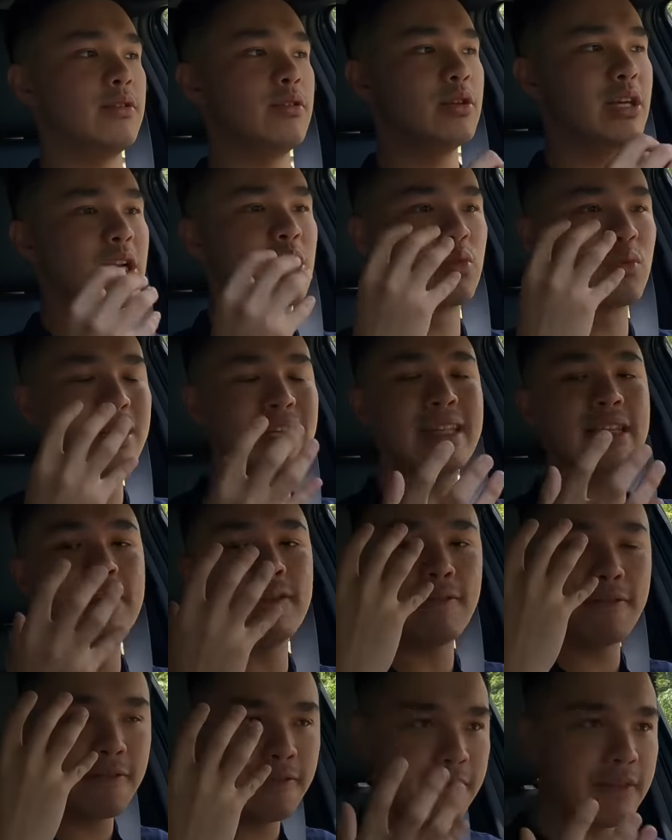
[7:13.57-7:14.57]
You can really
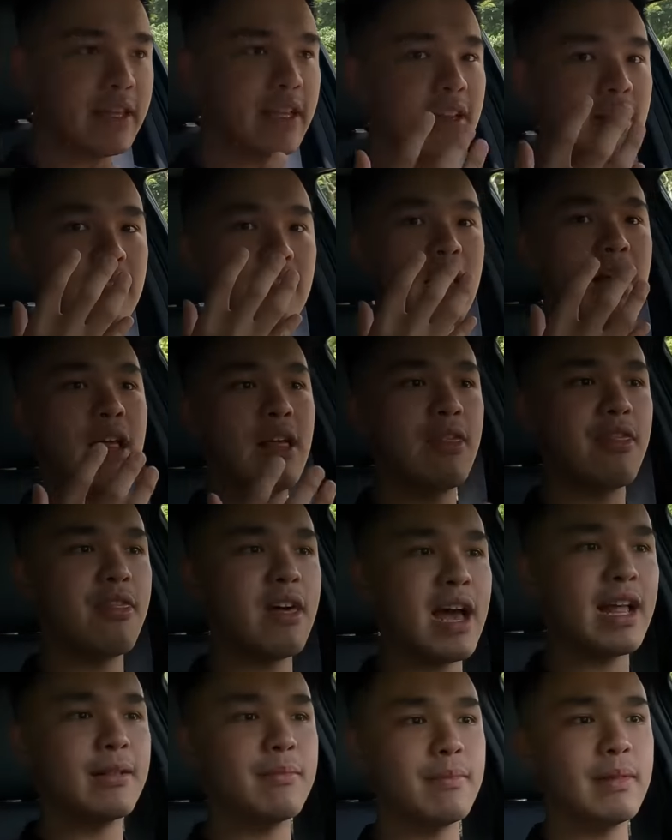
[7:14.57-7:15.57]
feel
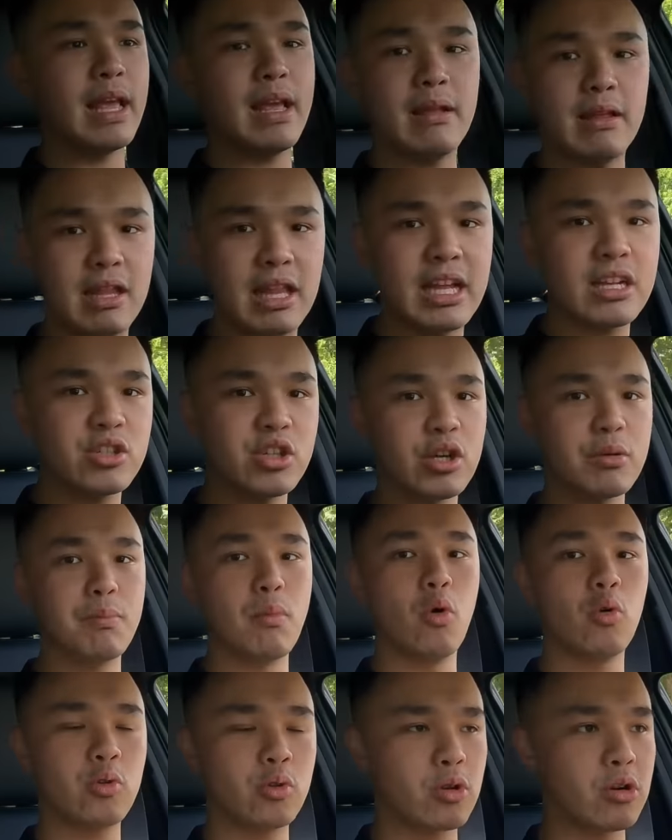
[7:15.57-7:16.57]
that electric
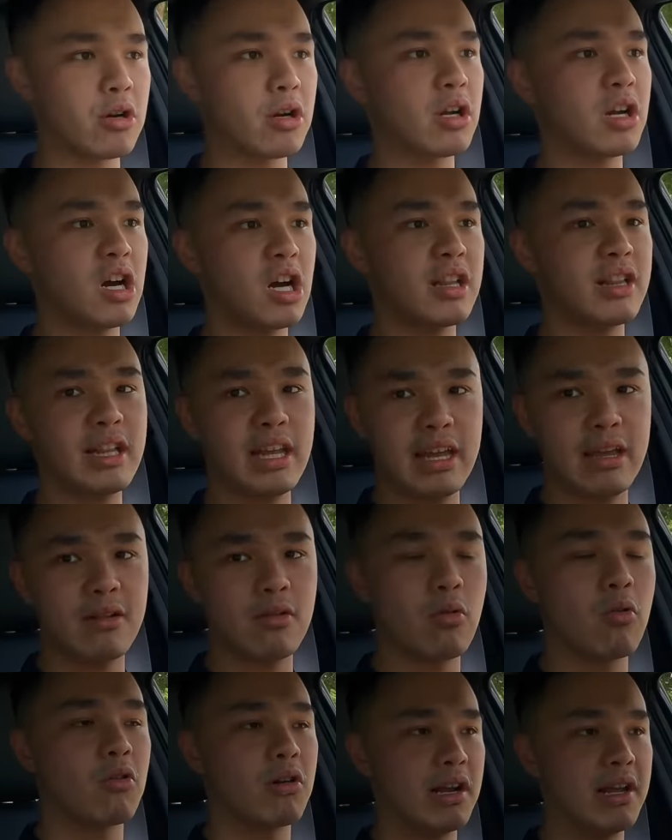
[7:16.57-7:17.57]
motor cut in,
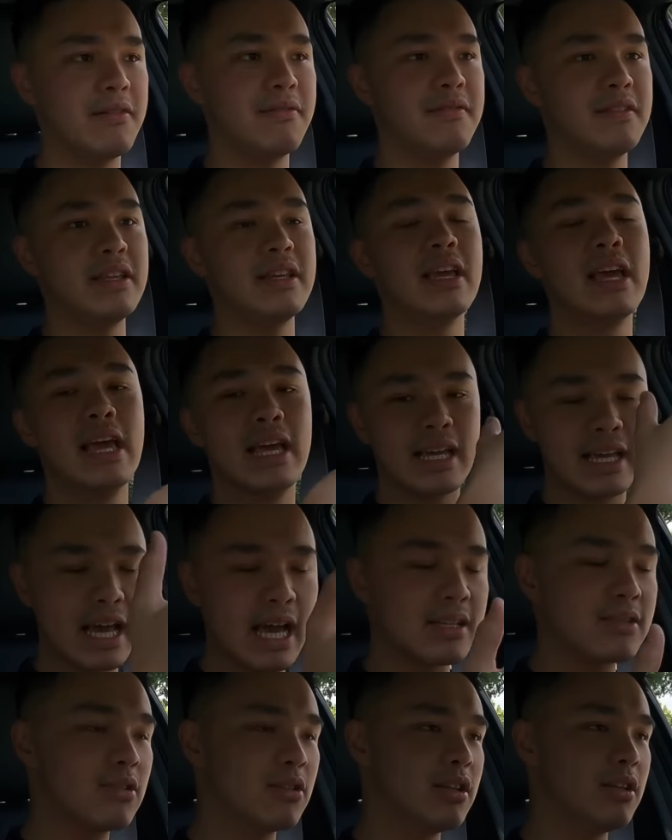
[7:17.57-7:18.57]
or if the
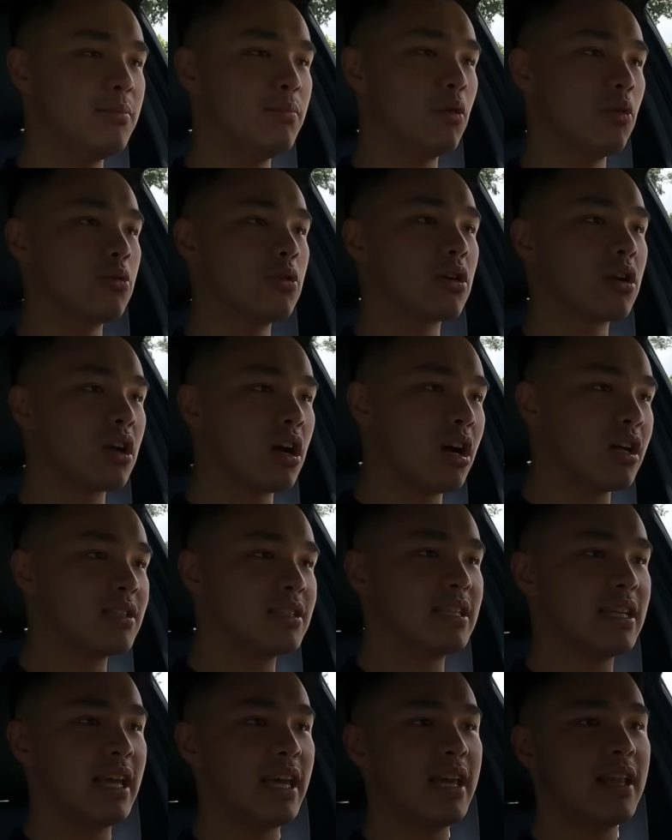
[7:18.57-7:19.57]
gasoline motor
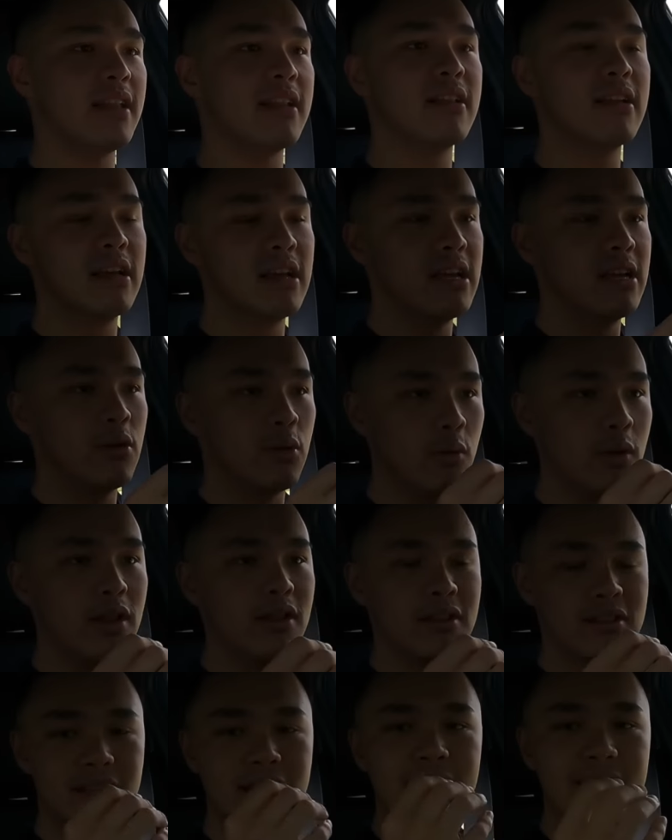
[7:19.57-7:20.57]
cuts in,
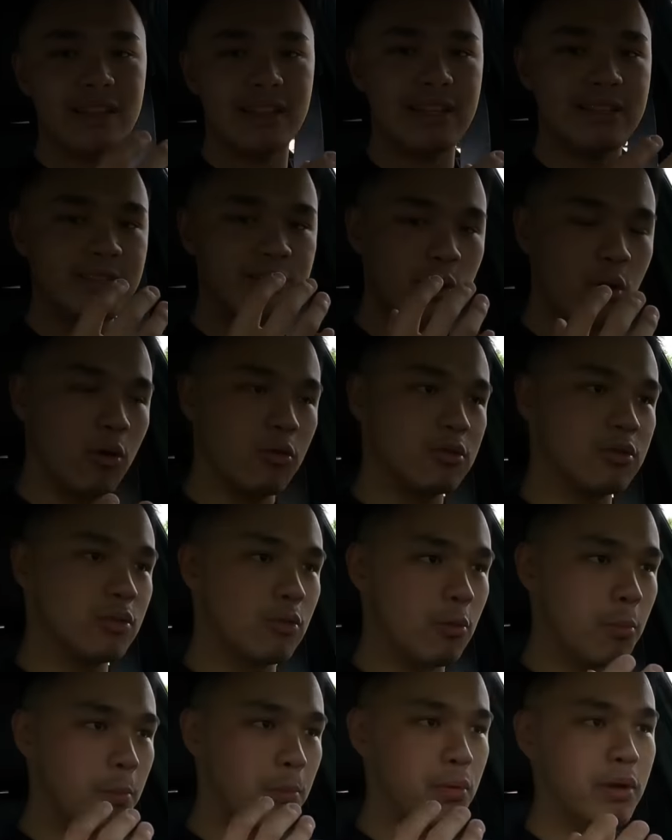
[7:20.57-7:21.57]
well, that is
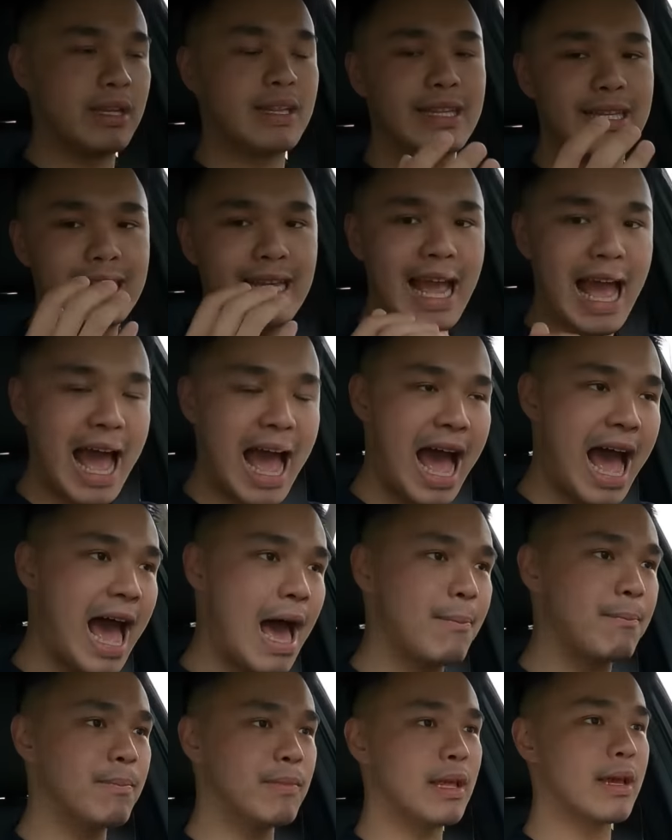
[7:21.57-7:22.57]
also pretty
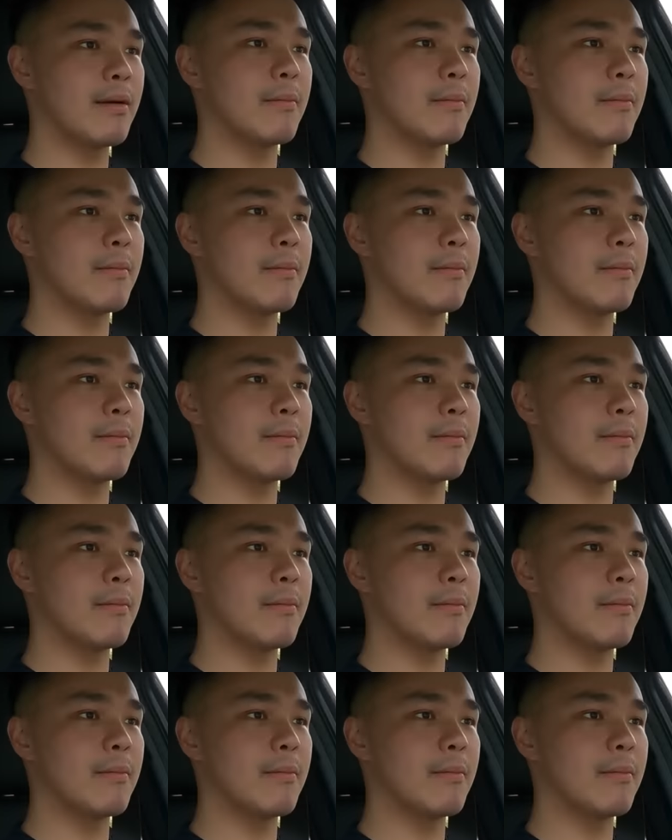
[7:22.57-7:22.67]
haptic.